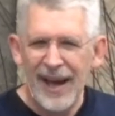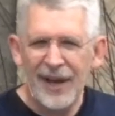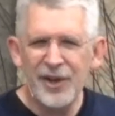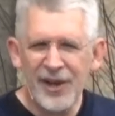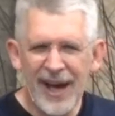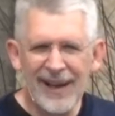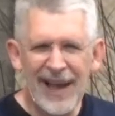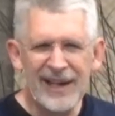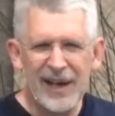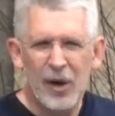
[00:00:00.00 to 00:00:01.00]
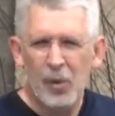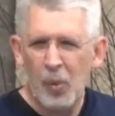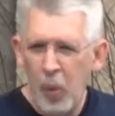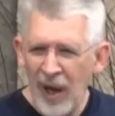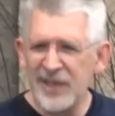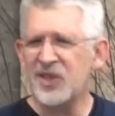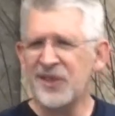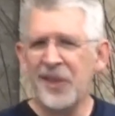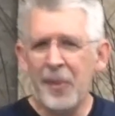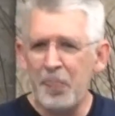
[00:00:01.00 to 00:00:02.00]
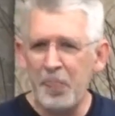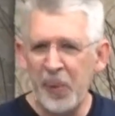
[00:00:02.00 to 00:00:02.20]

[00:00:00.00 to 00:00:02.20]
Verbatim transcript: And you're kind of like, what's the